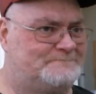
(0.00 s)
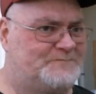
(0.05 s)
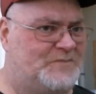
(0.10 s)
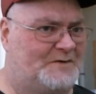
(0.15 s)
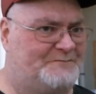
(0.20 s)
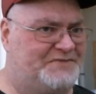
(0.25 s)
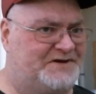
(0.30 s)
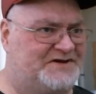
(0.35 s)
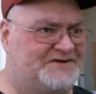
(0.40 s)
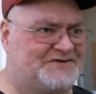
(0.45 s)

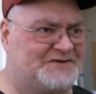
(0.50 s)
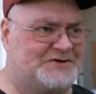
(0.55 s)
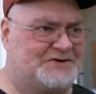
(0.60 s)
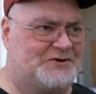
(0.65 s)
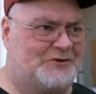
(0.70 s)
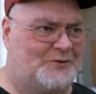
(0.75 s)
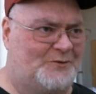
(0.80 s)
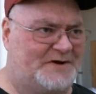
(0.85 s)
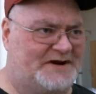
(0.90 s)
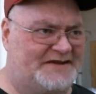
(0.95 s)
But because of
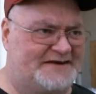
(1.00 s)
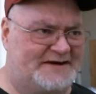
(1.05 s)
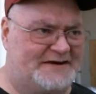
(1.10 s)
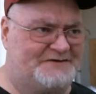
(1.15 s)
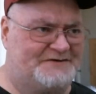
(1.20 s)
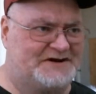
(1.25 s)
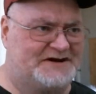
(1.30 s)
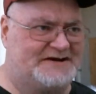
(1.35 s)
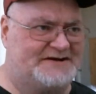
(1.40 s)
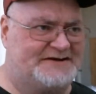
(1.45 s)
COVID, it
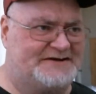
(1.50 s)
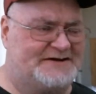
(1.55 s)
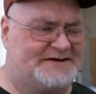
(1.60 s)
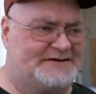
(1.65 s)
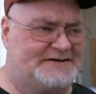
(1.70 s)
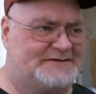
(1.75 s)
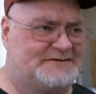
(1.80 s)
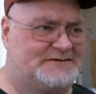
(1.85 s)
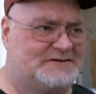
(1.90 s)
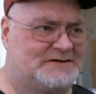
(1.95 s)
never got
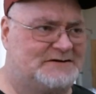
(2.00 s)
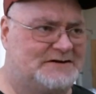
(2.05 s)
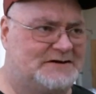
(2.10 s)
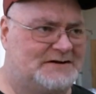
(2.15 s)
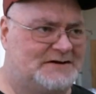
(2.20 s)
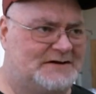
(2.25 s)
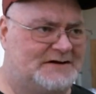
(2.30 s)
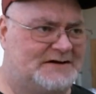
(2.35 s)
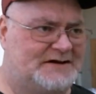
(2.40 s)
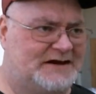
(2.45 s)
done.
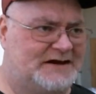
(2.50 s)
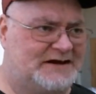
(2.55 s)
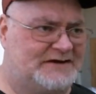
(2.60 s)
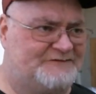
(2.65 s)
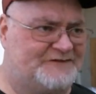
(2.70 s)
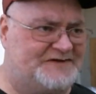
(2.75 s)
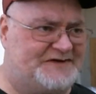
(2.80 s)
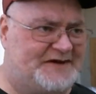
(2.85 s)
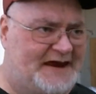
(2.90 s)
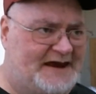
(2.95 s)
And
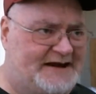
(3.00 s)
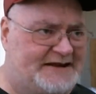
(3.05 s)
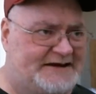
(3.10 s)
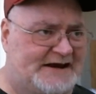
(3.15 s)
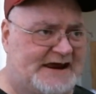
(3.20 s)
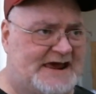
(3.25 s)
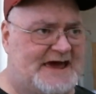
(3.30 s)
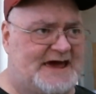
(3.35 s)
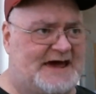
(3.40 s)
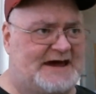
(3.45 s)
if it's at an
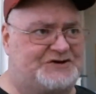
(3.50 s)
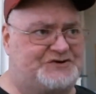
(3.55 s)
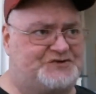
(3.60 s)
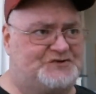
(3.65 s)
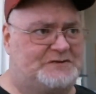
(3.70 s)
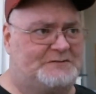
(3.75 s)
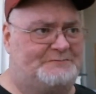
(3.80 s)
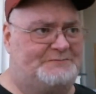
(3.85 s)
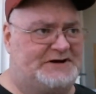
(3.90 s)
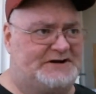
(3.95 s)

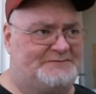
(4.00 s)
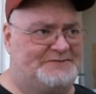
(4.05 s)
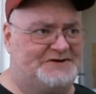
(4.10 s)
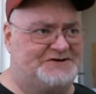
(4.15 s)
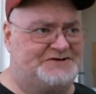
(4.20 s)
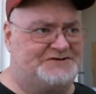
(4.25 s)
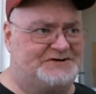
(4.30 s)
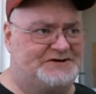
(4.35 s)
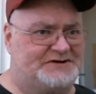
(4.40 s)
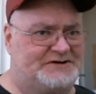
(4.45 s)
actual
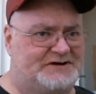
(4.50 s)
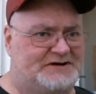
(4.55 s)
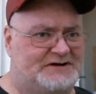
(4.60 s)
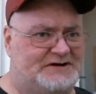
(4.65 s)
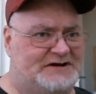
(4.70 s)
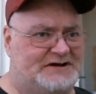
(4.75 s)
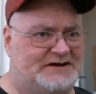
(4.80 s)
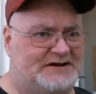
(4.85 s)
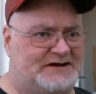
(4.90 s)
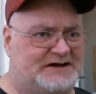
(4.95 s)
publisher
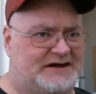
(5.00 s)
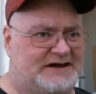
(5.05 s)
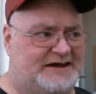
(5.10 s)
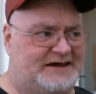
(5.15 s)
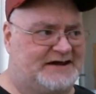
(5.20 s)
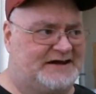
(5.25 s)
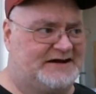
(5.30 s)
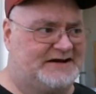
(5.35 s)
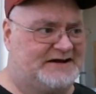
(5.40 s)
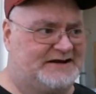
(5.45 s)

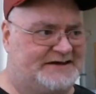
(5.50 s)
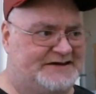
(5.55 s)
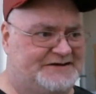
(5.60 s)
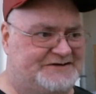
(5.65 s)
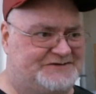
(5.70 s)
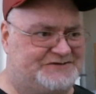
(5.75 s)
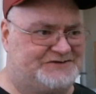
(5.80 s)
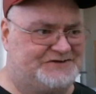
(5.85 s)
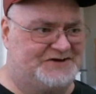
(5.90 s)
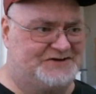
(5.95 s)
and
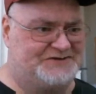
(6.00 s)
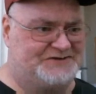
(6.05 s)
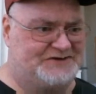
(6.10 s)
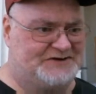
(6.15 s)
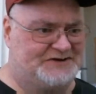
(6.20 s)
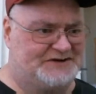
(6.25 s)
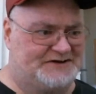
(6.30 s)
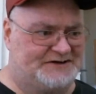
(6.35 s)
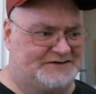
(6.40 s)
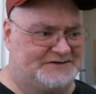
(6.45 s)
it's just
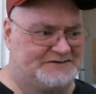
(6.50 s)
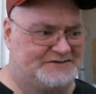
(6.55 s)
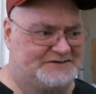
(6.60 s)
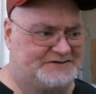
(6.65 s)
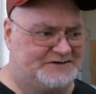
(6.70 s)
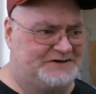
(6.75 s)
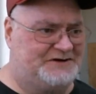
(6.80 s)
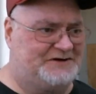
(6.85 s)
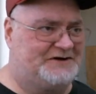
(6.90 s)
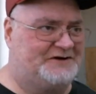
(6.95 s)
an
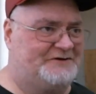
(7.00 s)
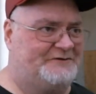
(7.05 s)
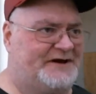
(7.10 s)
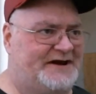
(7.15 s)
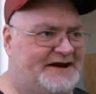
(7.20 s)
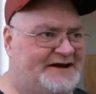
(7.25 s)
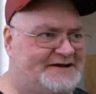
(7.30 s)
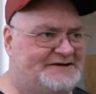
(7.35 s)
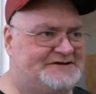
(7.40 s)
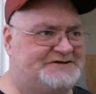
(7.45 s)

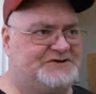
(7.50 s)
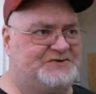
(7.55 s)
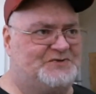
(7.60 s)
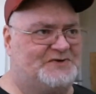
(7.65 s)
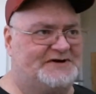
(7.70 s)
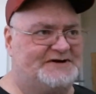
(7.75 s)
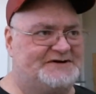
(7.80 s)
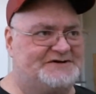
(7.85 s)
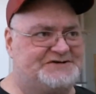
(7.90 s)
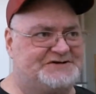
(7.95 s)
indie
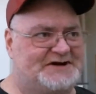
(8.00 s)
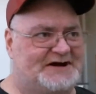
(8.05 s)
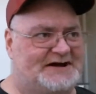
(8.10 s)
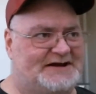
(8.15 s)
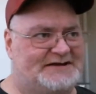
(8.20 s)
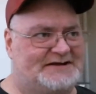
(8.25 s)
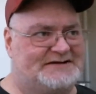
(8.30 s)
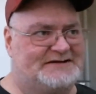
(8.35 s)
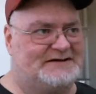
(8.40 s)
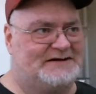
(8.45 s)
one
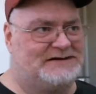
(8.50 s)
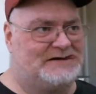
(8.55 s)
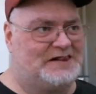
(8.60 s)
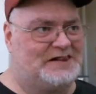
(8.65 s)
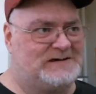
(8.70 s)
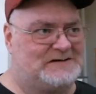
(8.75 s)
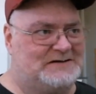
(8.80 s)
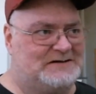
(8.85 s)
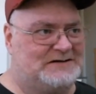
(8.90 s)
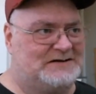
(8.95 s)
shot,
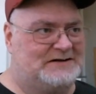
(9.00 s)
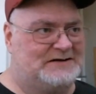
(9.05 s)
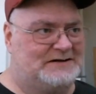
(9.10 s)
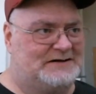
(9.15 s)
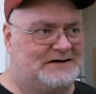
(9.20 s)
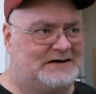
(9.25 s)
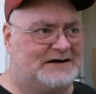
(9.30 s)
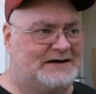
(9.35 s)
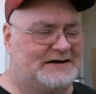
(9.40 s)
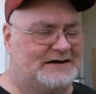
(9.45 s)

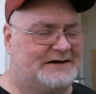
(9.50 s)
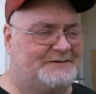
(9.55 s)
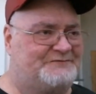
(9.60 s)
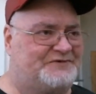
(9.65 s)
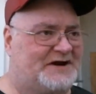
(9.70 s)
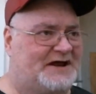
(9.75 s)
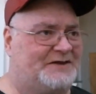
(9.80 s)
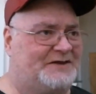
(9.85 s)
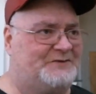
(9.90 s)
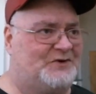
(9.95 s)
it
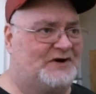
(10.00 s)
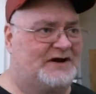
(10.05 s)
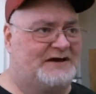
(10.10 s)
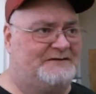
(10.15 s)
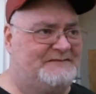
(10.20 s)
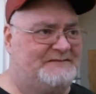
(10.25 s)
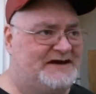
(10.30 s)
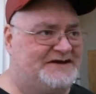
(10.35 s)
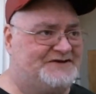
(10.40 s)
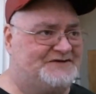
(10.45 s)
probably won't
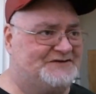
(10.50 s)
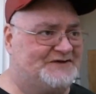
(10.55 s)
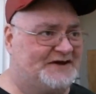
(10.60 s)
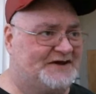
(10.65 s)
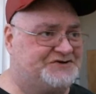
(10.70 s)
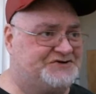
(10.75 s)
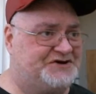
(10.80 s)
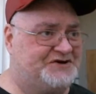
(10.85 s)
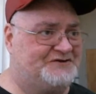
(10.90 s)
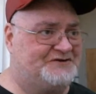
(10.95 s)
get made till
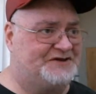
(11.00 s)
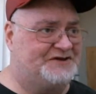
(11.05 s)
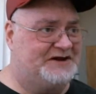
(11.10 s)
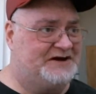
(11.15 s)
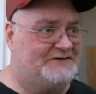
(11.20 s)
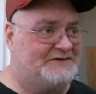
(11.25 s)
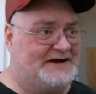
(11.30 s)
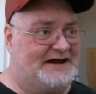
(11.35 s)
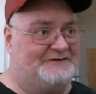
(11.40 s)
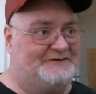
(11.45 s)
next year or the
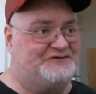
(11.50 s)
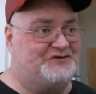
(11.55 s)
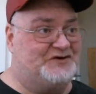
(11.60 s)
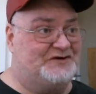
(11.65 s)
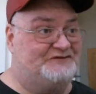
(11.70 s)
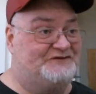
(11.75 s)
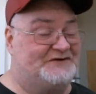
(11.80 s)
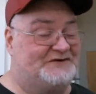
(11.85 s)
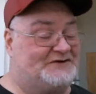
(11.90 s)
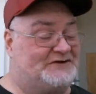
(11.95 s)
year after,
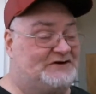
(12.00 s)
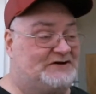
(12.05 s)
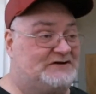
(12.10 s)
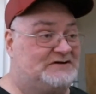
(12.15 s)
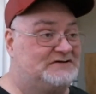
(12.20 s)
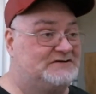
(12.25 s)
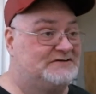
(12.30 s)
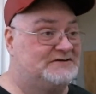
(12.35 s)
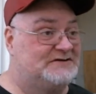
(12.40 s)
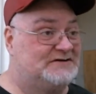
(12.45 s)
if at
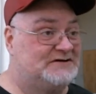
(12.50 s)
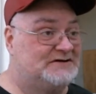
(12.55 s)
all.